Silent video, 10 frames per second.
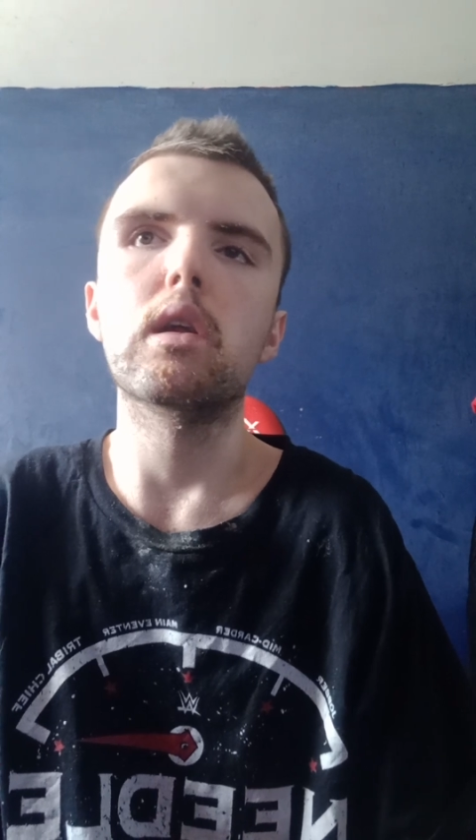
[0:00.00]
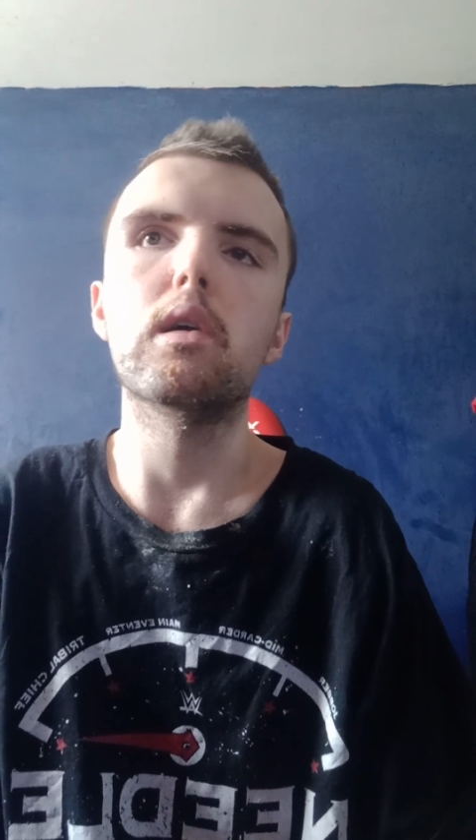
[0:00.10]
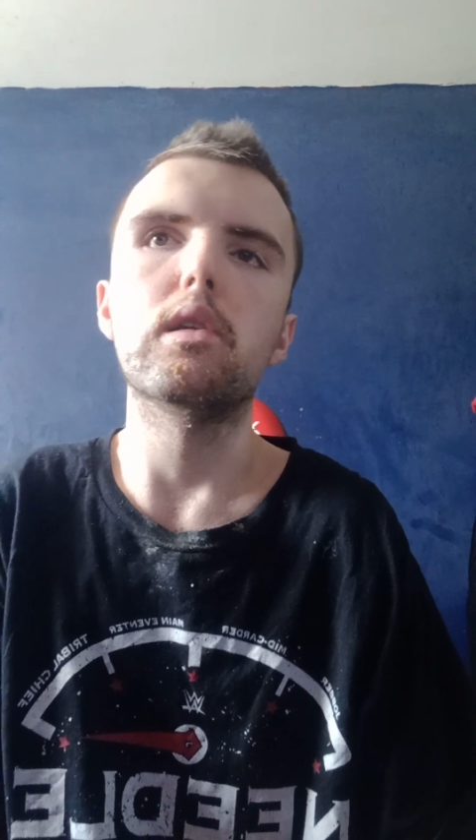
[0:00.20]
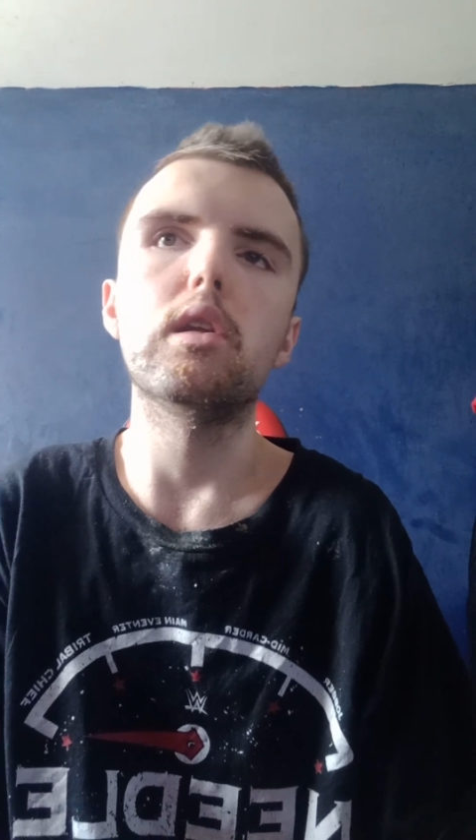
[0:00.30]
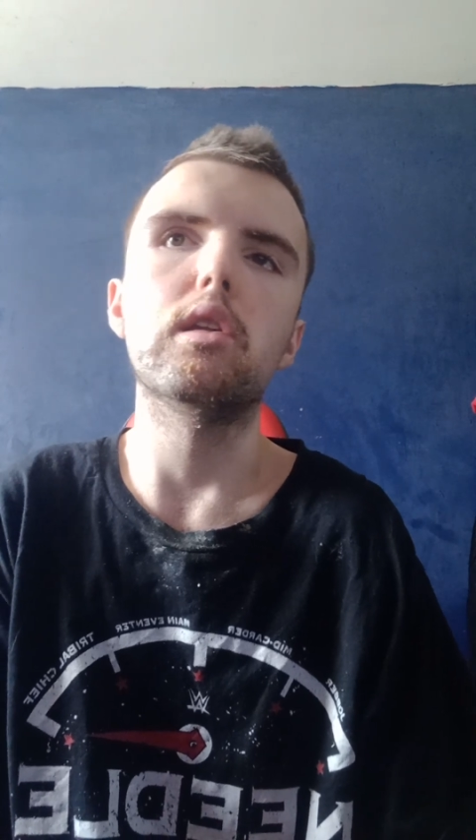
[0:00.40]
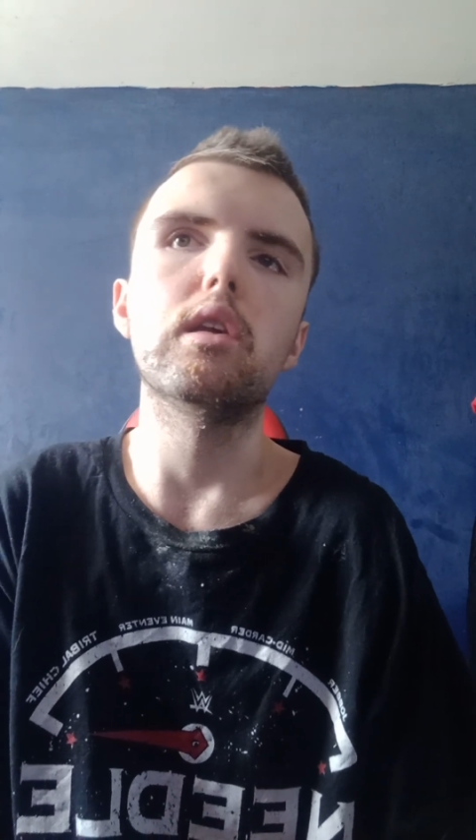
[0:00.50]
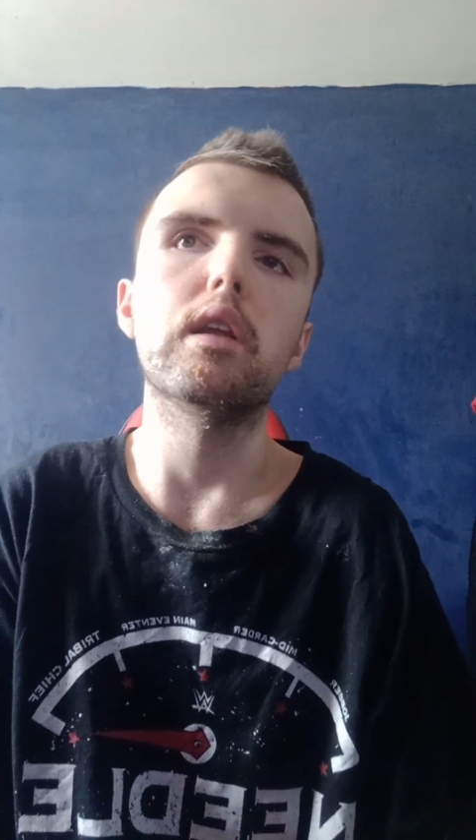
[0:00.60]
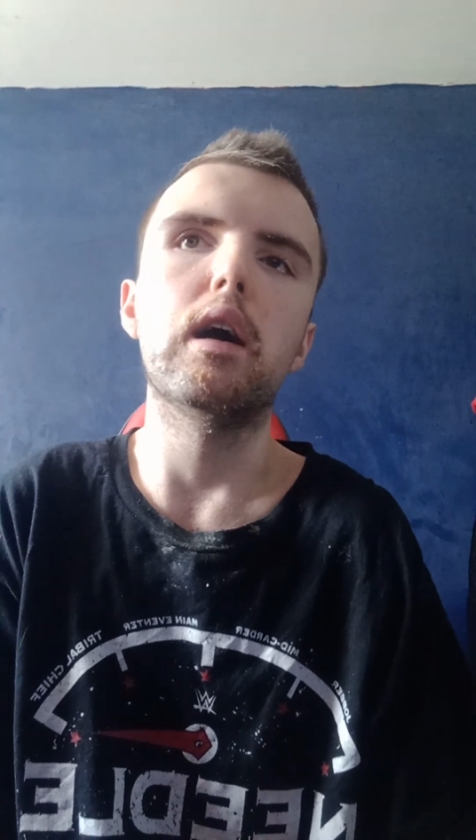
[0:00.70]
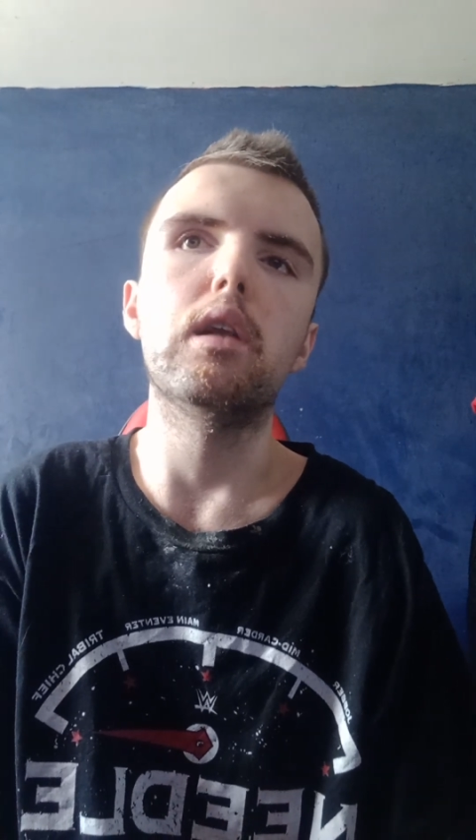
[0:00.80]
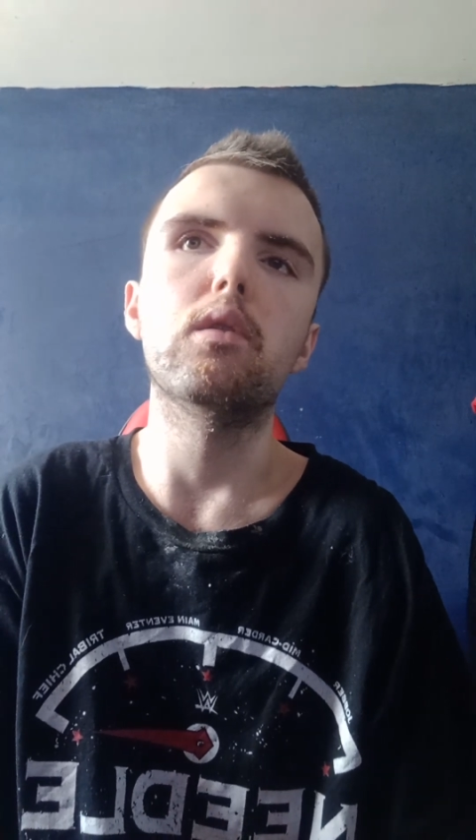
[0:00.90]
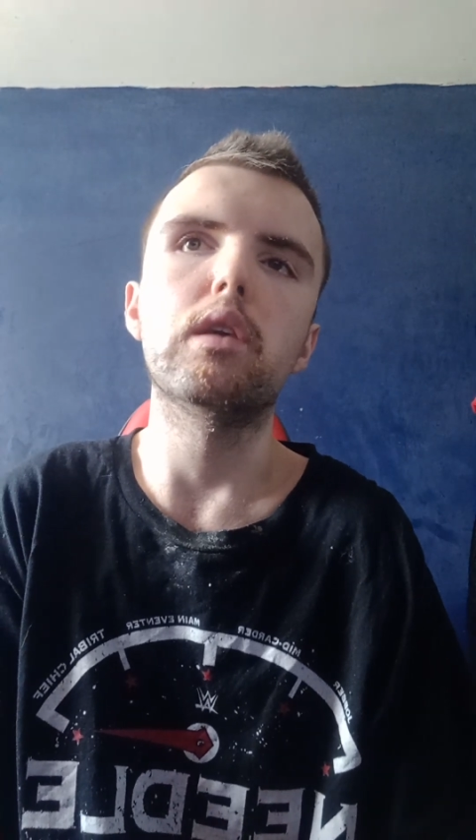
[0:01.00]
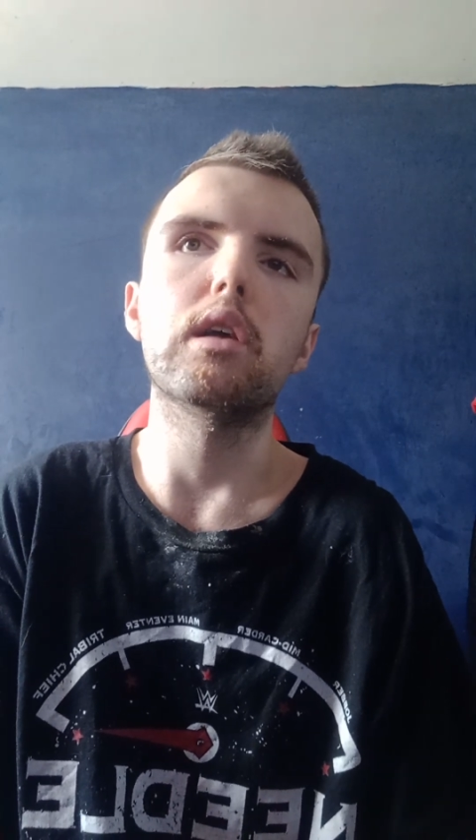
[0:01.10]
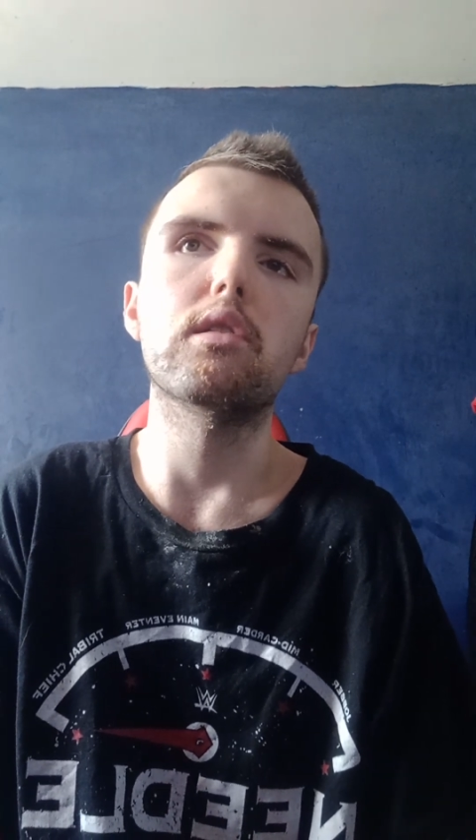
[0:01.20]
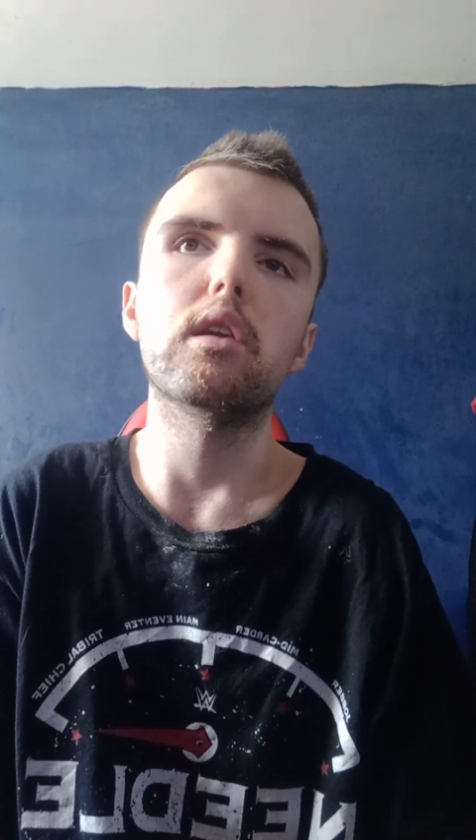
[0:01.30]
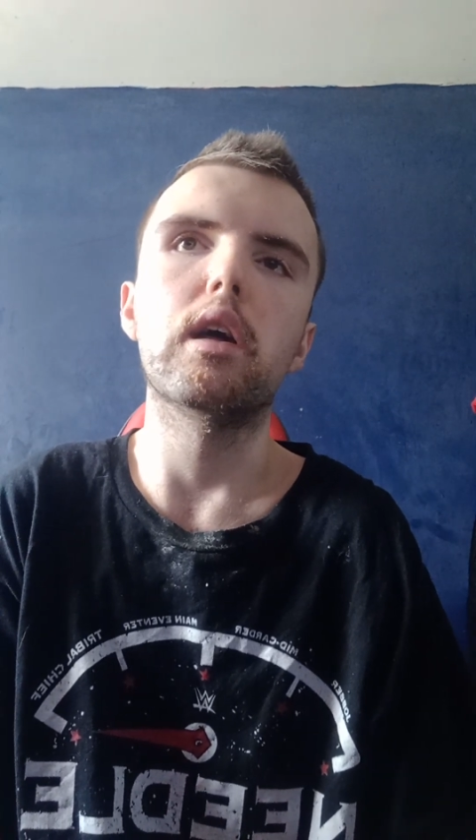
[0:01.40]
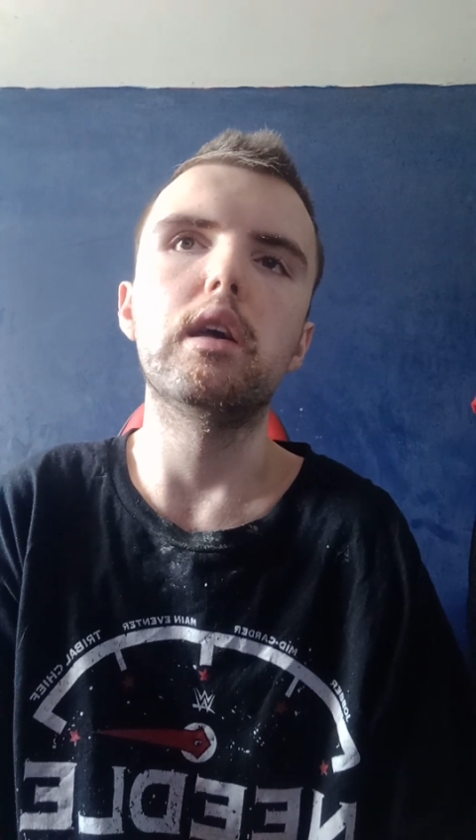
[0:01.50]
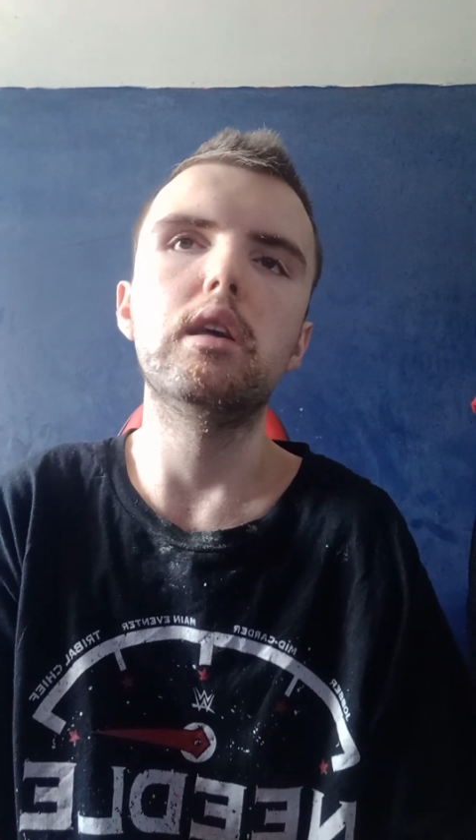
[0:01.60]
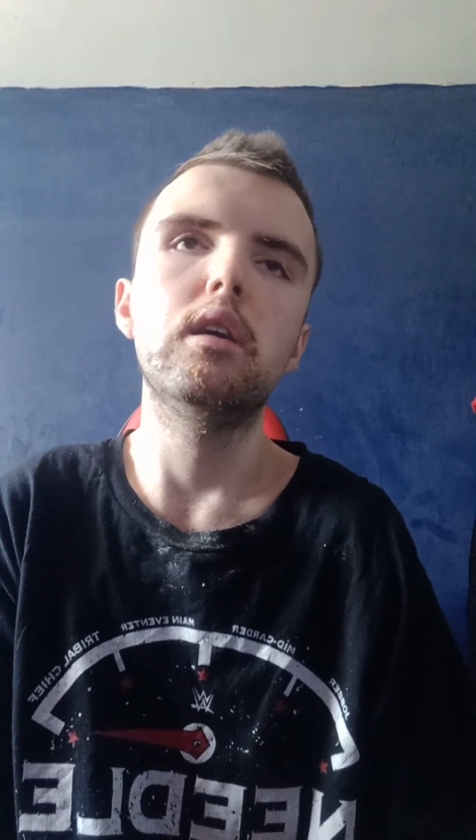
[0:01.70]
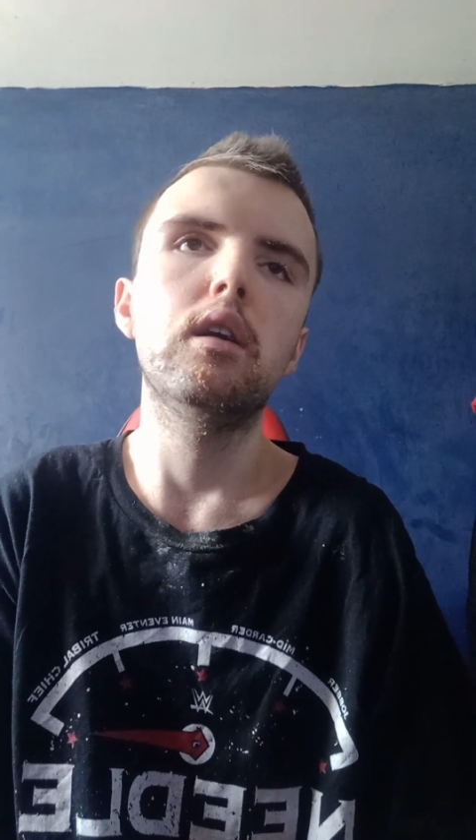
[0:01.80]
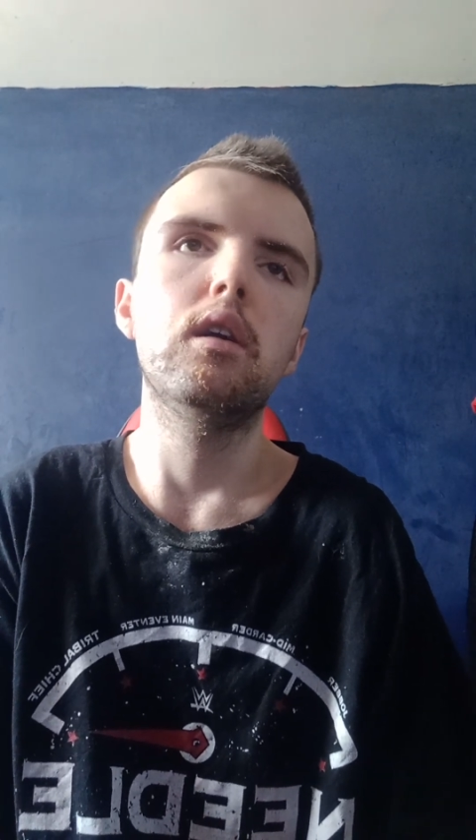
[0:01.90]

you know, I did see that a lot yesterday.